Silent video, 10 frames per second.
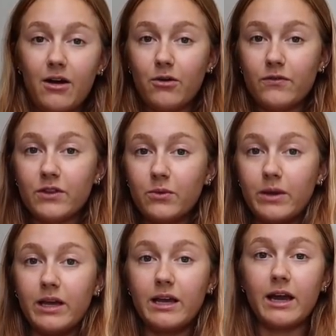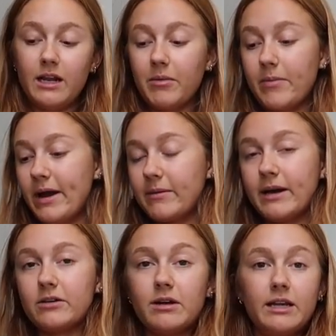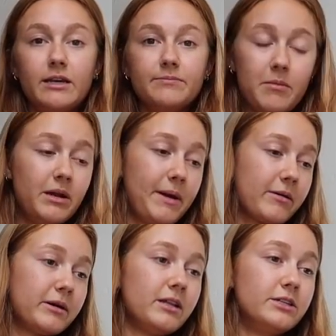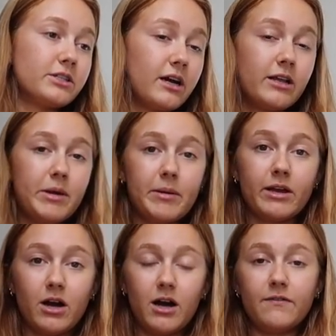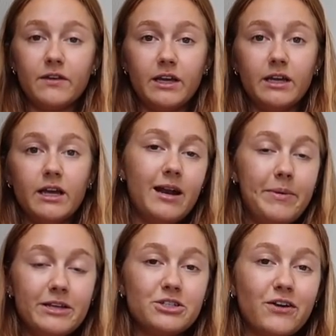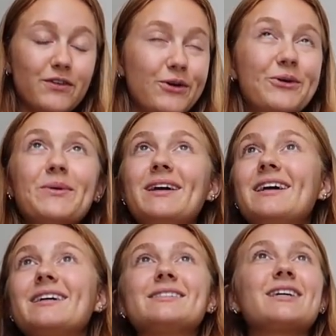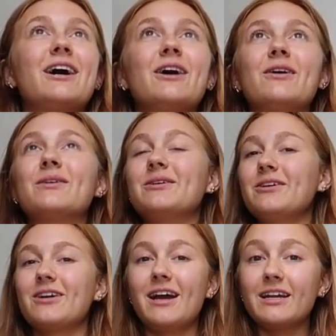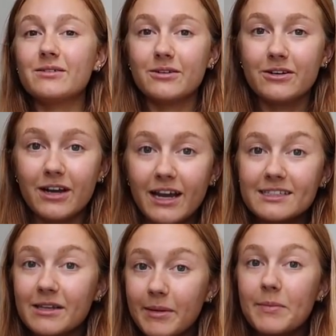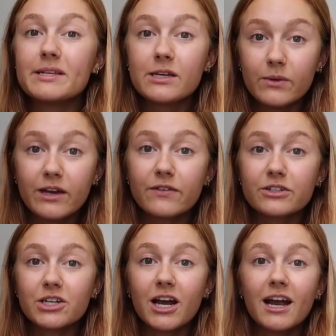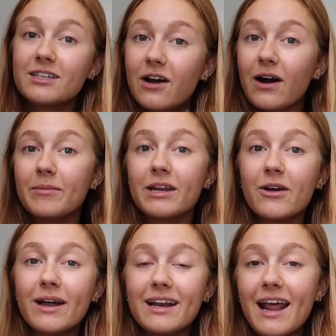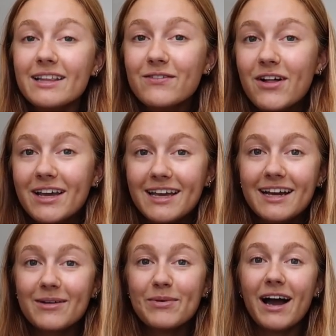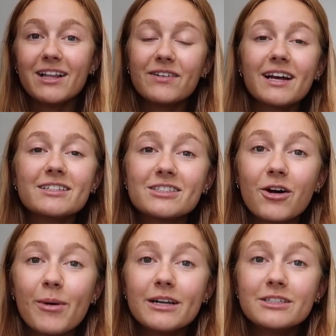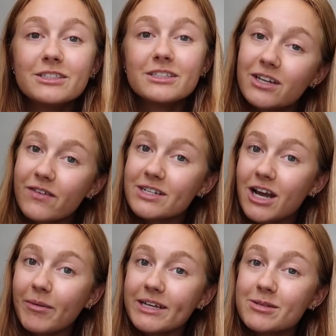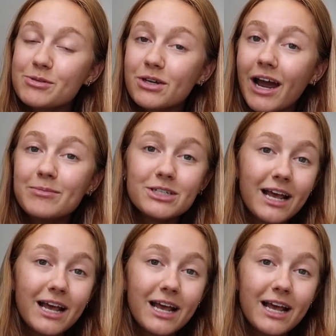out for the week, getting my backpack ready. I'm gonna pack my lunch. I already made my coffee and a pitcher for the whole week. So we're doing great. We're doing great. It's gonna be a busy week for sure. So I'm gonna go ahead and end the vlog here. But I love you guys so much. Don't forget to comment, like, subscribe,